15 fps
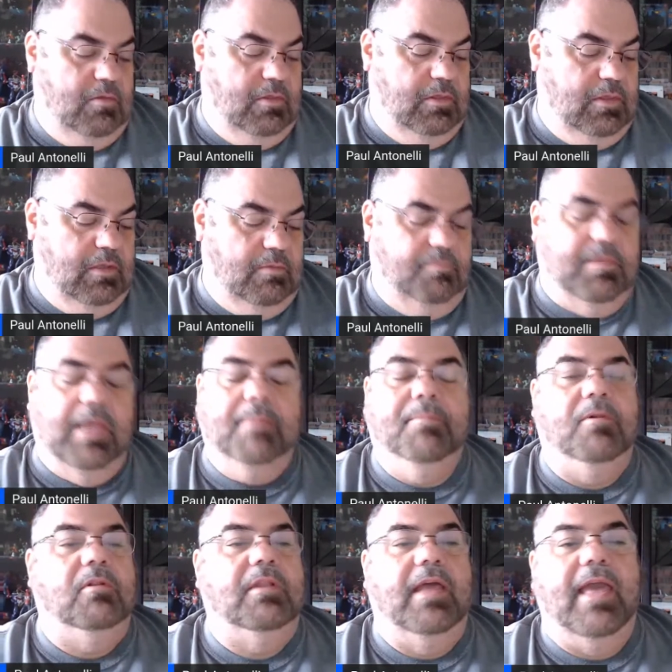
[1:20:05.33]
the
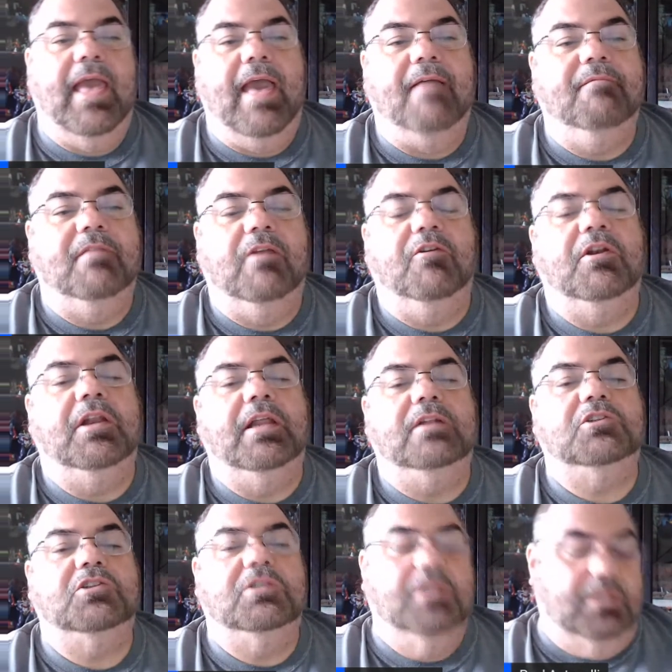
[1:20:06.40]
people, they have their
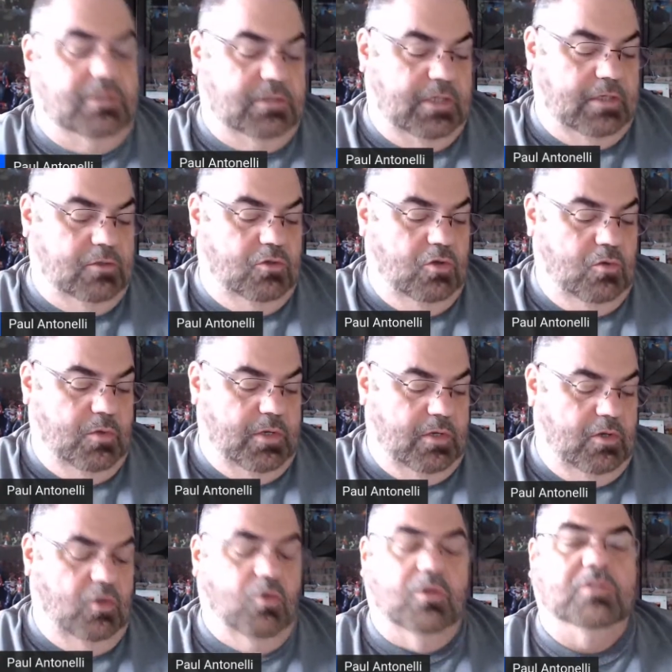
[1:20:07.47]
niche and they stick to it,
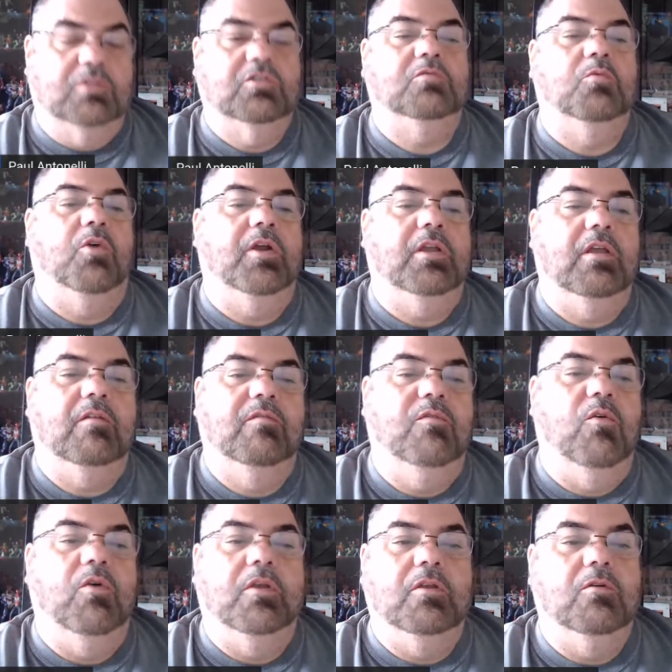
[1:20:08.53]
and yours is working
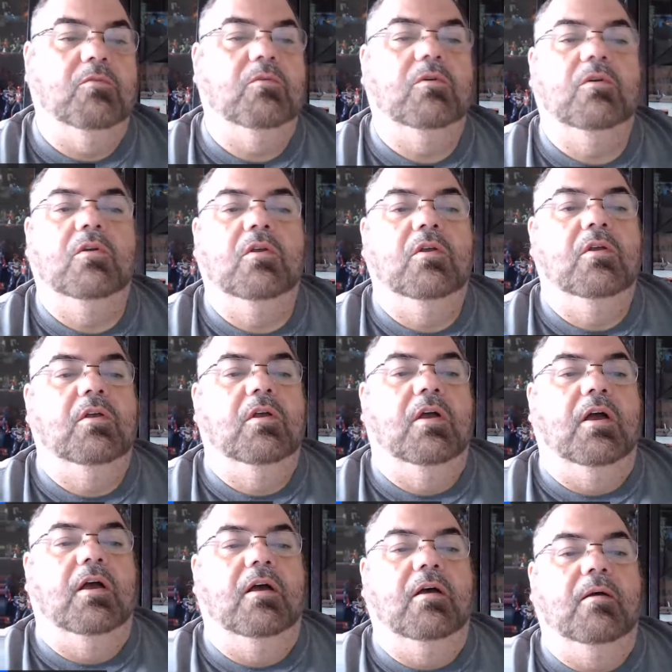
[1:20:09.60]
for you.
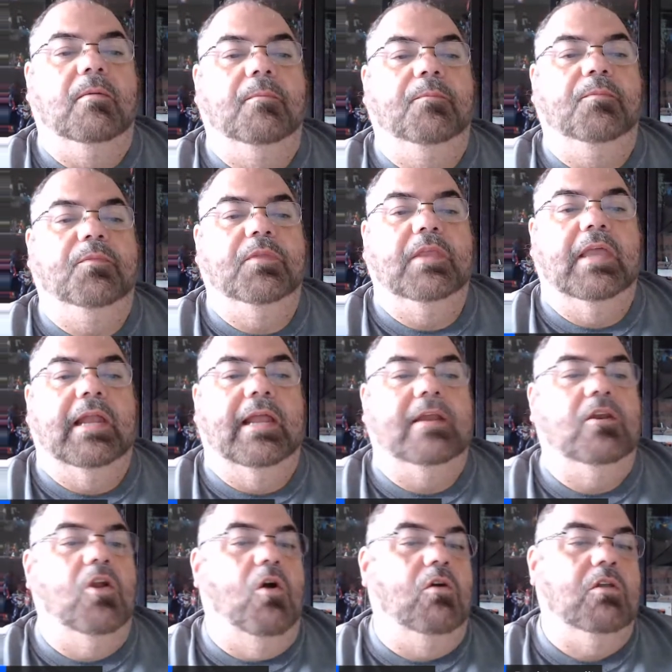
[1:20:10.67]
And I
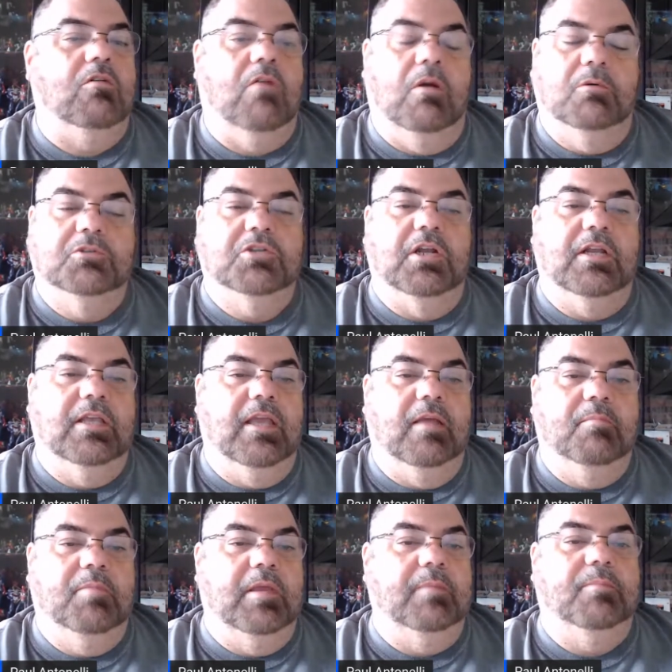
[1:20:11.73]
know you're always going to
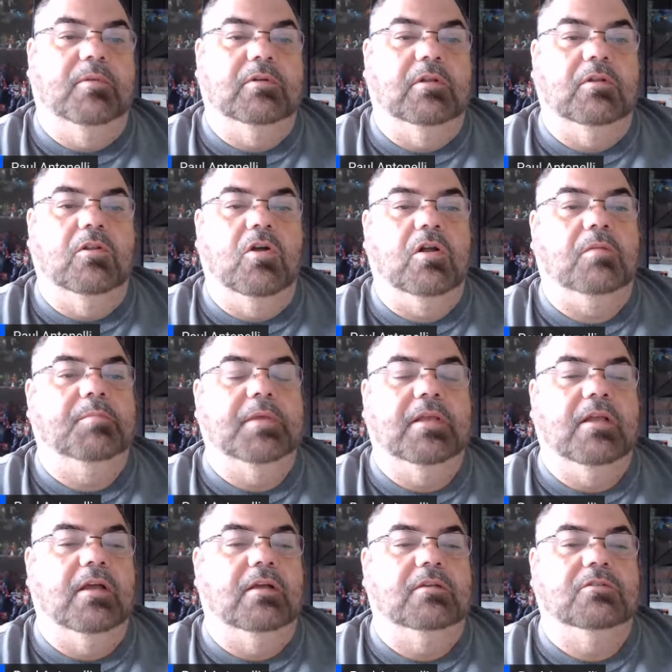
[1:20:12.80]
get people to look,
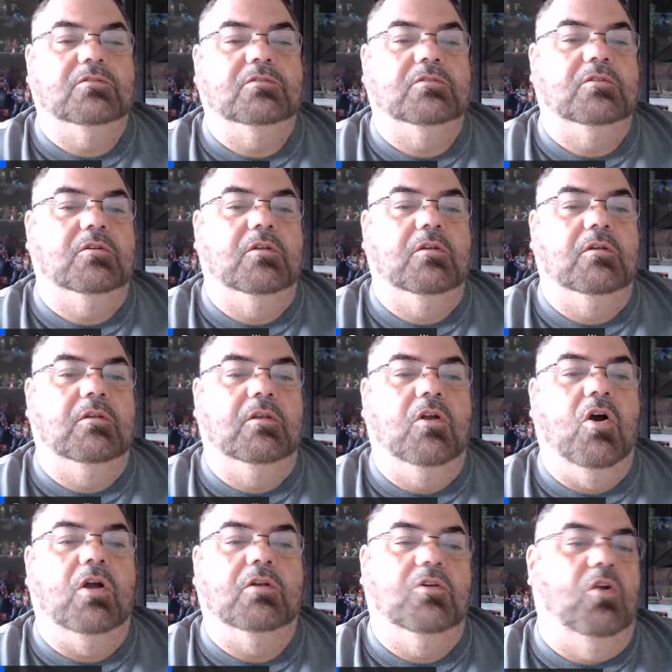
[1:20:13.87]
because
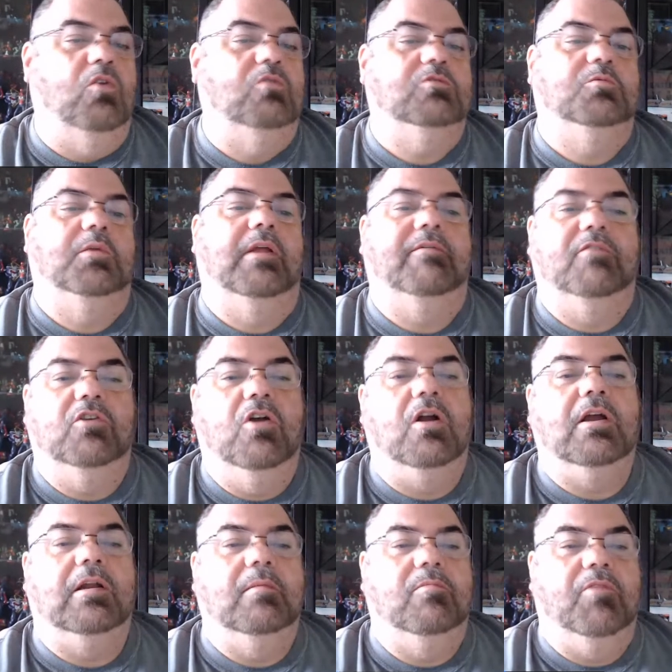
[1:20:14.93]
God knows whatever you're
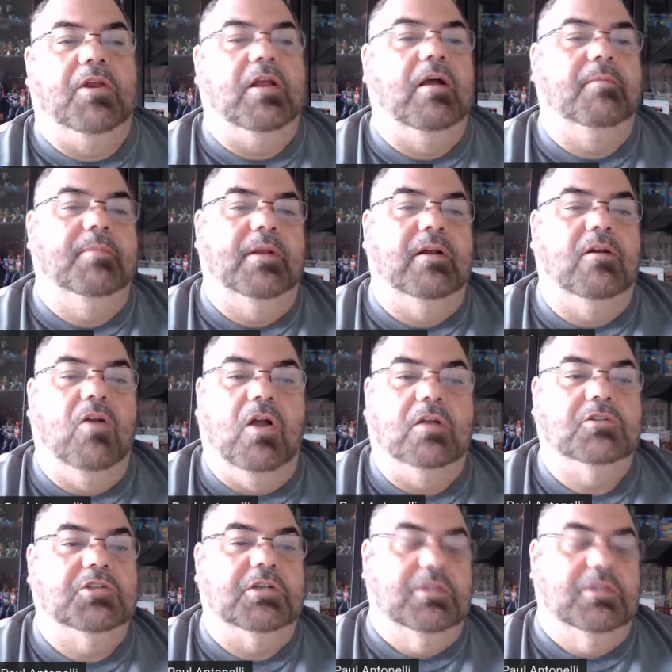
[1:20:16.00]
going to bring up at an auction.